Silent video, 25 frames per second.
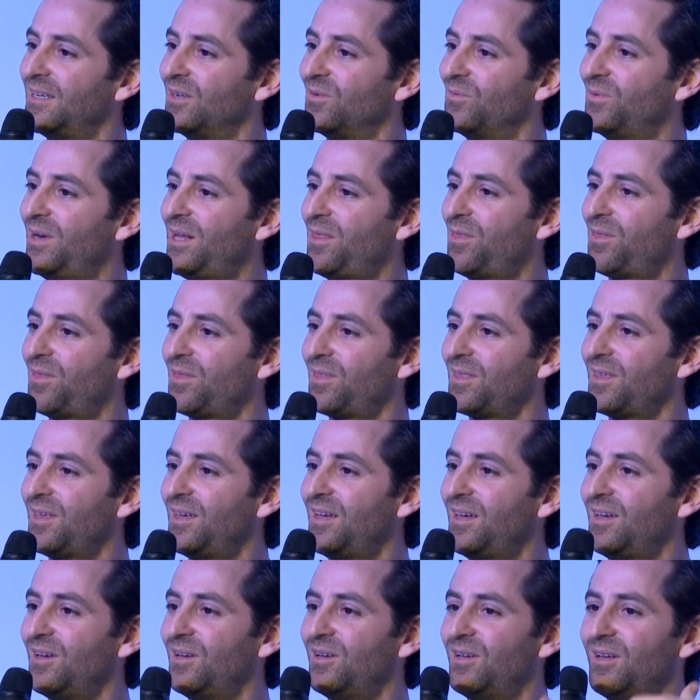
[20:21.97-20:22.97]
with
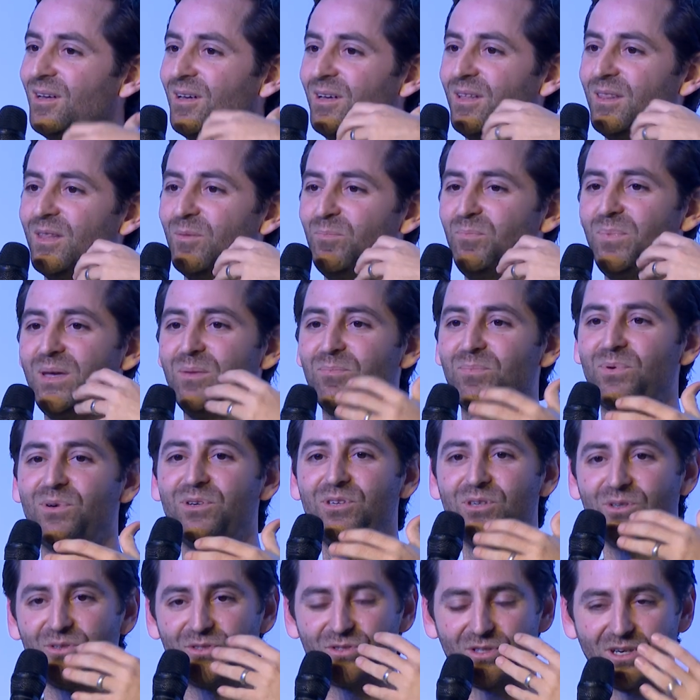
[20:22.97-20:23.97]
the people
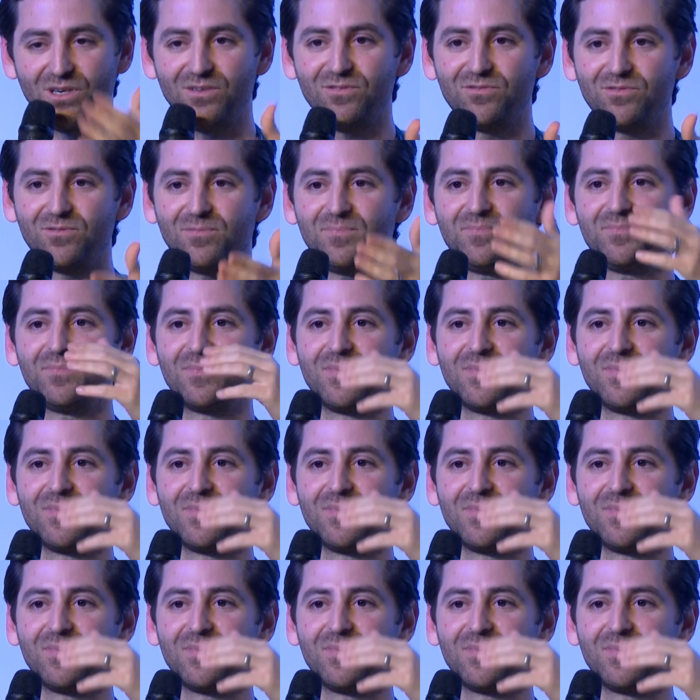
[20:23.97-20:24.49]
you serve,